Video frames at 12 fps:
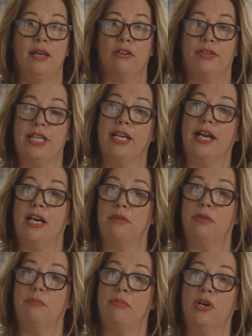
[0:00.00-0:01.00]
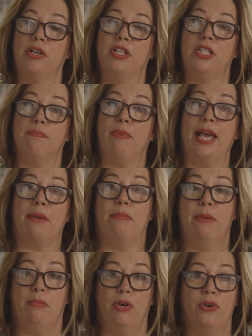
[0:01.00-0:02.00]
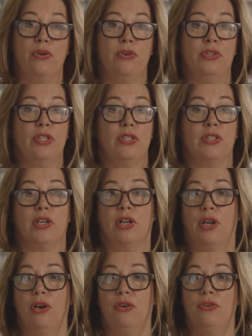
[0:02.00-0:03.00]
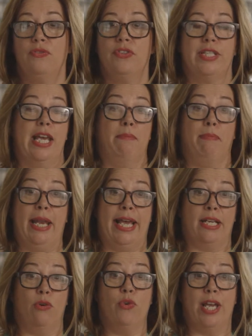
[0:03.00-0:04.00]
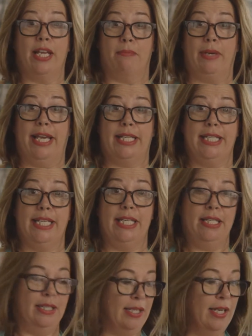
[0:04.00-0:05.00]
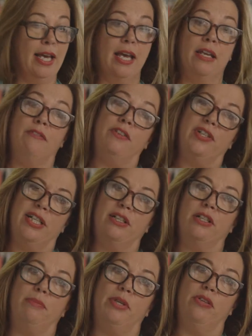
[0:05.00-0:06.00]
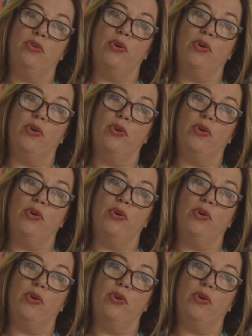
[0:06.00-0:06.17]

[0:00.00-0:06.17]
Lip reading: green cardamom pods, black peppercorns, cloves, and organic black tea, and a very little bit of